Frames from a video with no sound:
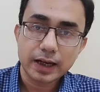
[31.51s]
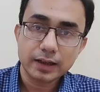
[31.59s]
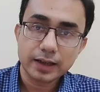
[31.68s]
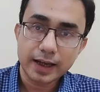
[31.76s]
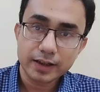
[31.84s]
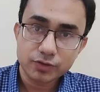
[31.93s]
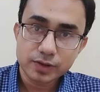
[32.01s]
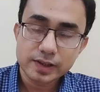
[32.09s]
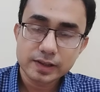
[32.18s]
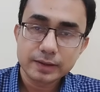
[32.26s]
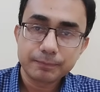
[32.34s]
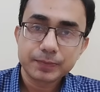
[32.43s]
I'll
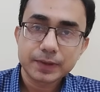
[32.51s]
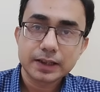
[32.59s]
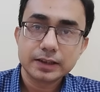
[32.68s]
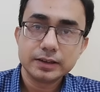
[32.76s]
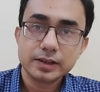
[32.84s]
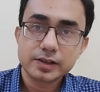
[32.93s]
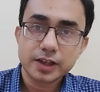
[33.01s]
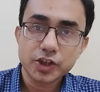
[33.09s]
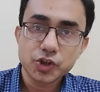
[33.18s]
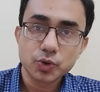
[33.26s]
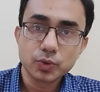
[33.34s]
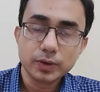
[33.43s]
address this
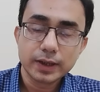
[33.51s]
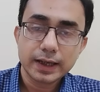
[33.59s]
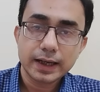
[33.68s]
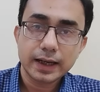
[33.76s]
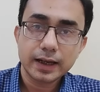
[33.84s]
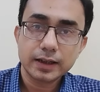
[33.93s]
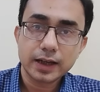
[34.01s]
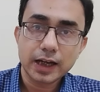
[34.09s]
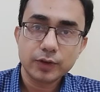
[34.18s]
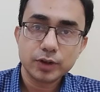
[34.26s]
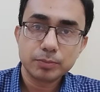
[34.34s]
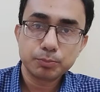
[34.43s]
issue and
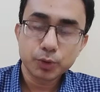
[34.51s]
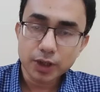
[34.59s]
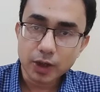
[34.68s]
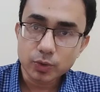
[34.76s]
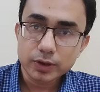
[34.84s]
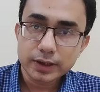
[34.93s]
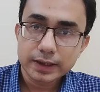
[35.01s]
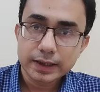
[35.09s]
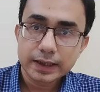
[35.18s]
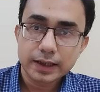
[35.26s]
I will put out